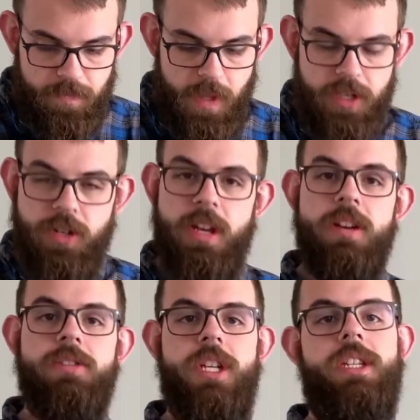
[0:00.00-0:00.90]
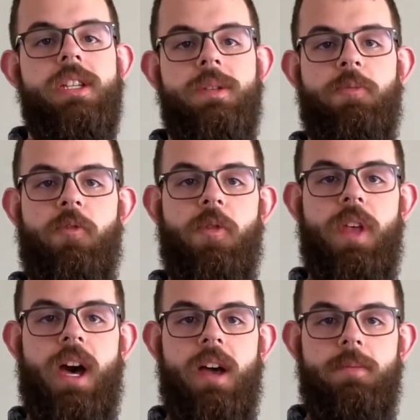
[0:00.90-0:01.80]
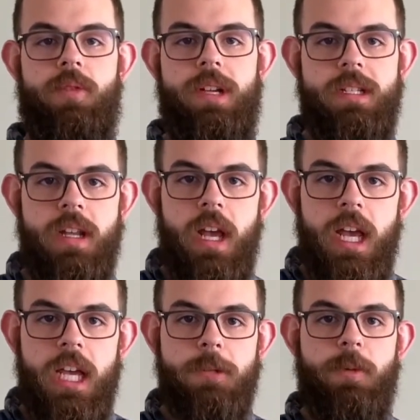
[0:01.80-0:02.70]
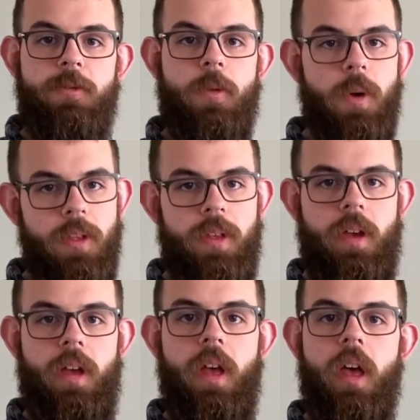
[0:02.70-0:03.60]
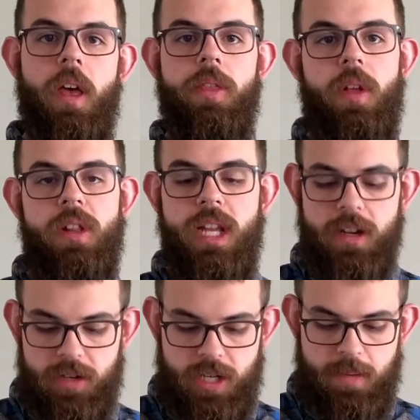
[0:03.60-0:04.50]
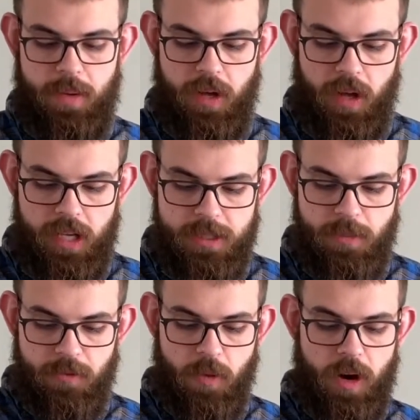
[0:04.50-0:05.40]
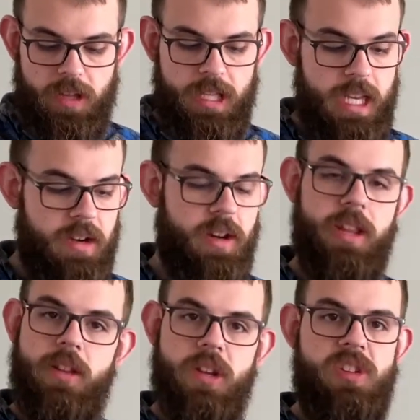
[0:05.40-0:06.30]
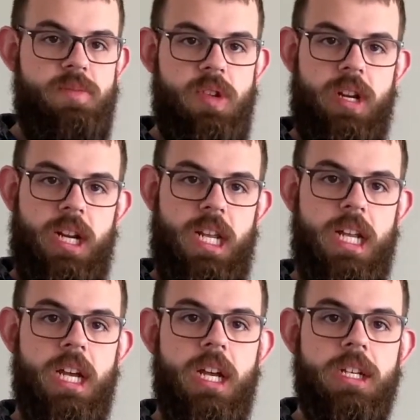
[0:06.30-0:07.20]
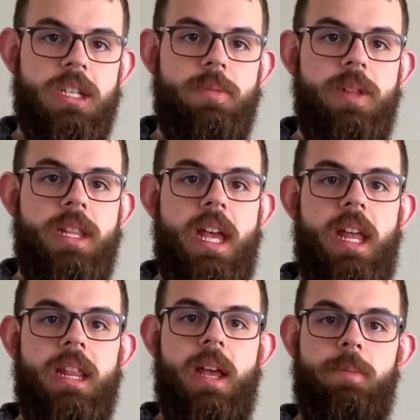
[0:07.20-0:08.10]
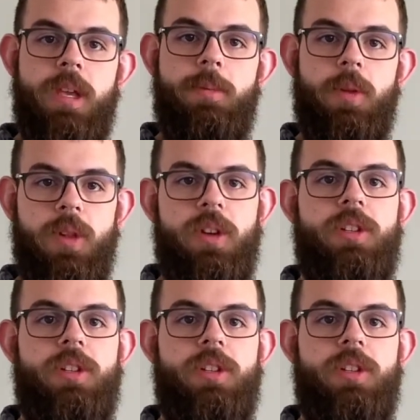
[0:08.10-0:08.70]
So here Jesus is before the high priest. He's before the leadership. He's before a leader in the community, someone that people look